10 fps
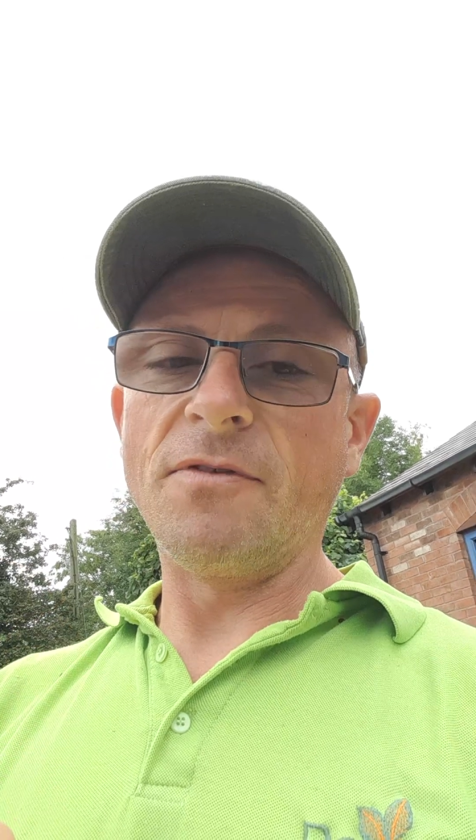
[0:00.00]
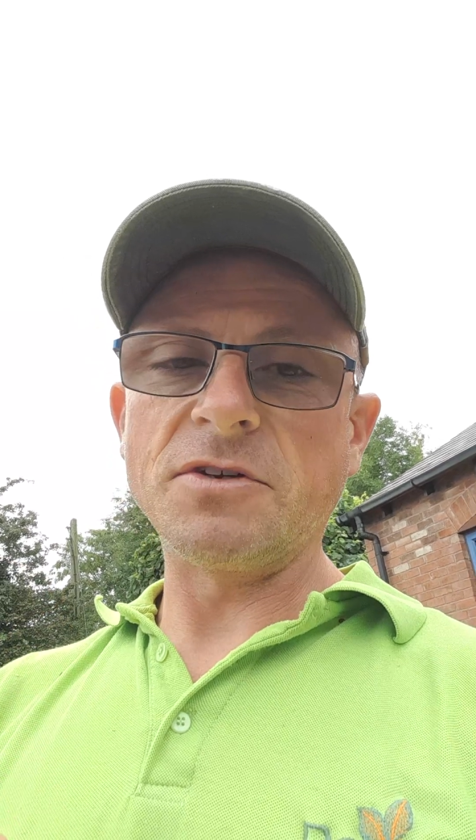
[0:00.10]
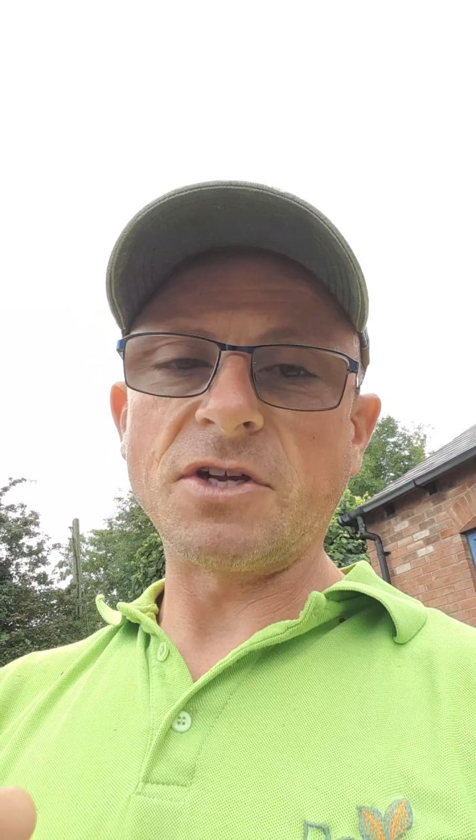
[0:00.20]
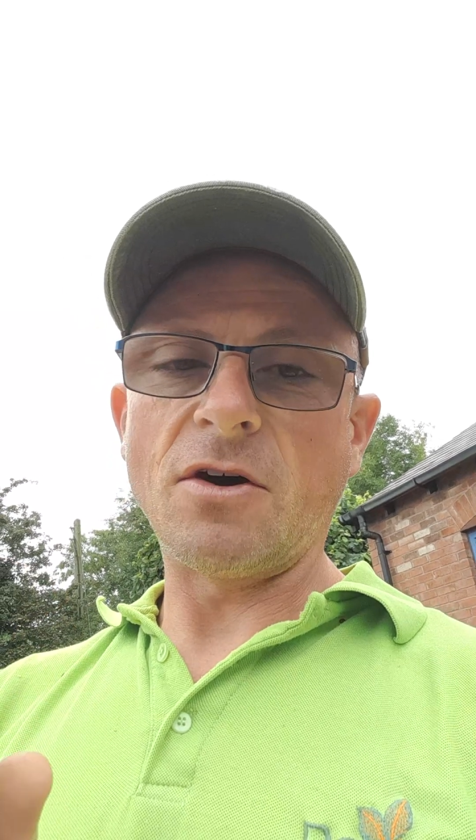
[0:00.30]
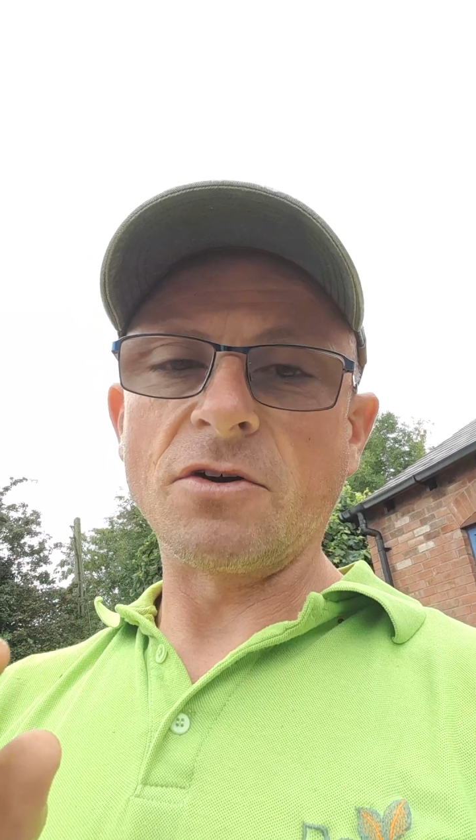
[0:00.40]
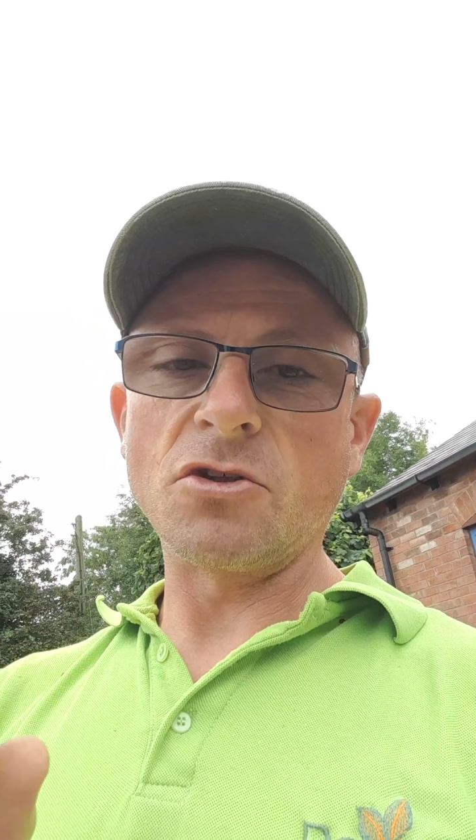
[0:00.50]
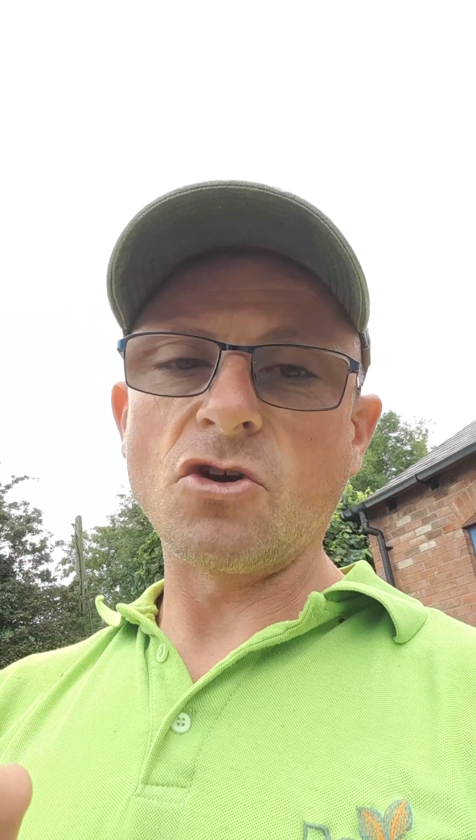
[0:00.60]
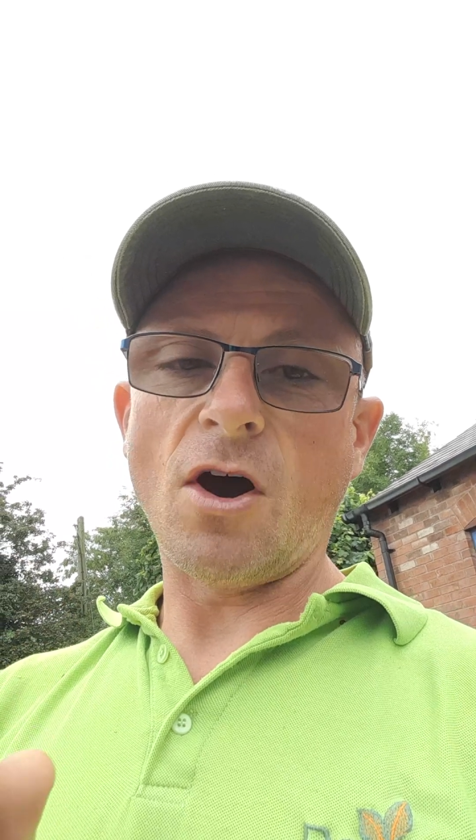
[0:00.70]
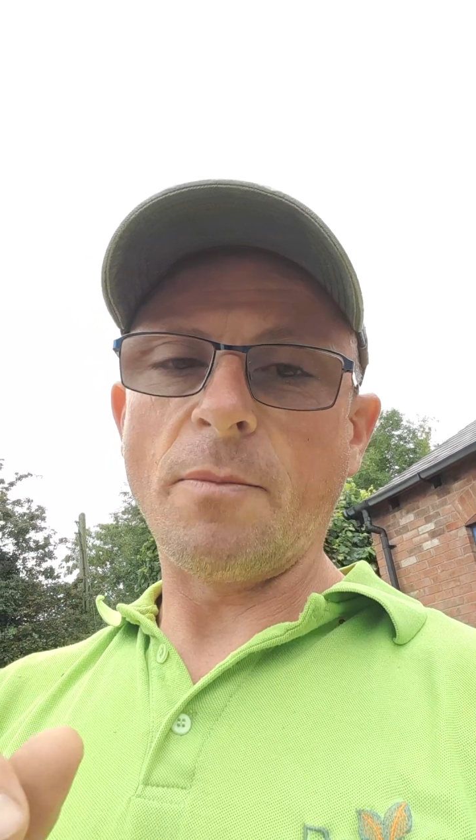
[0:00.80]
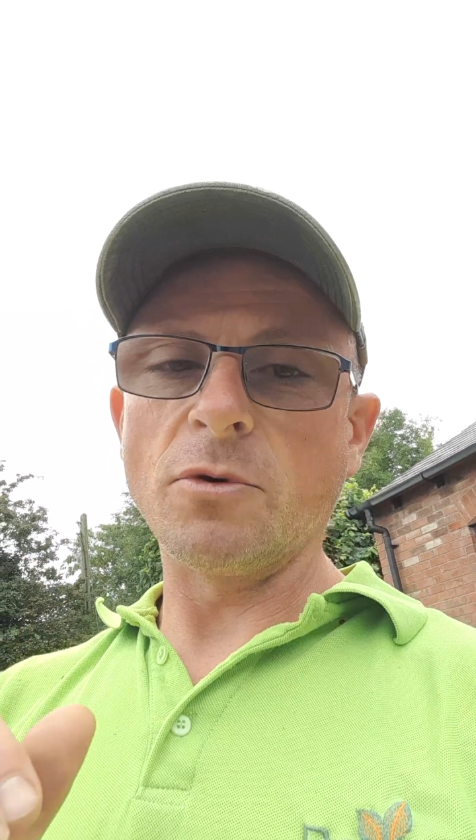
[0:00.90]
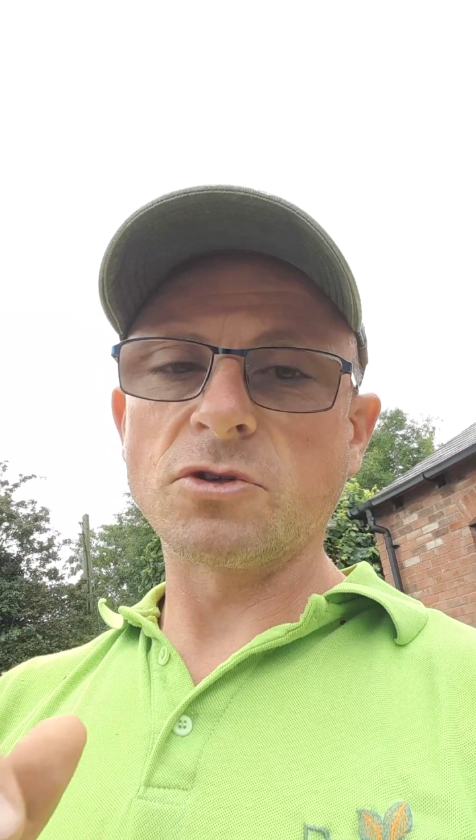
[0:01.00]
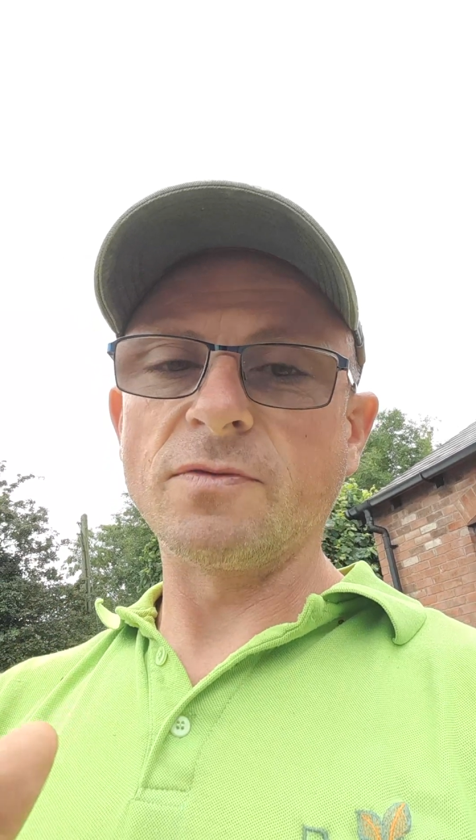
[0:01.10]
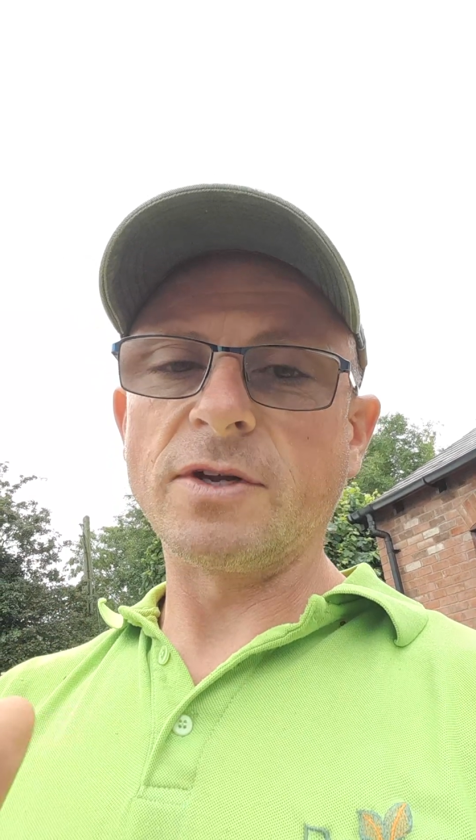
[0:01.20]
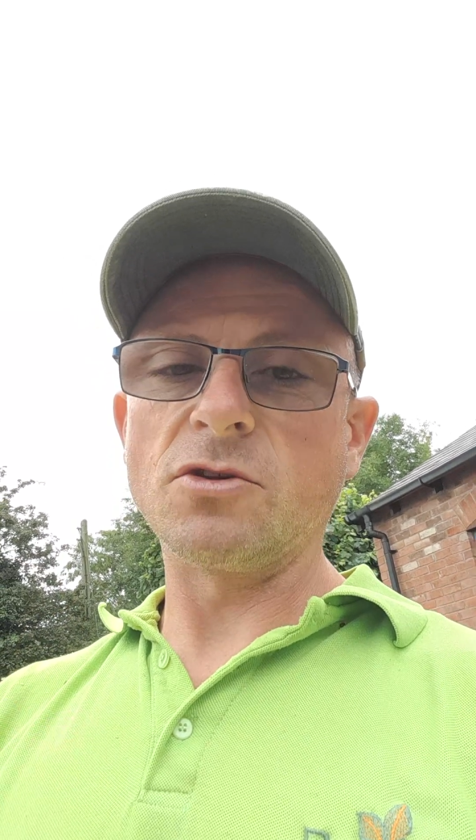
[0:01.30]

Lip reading: visit on a job or something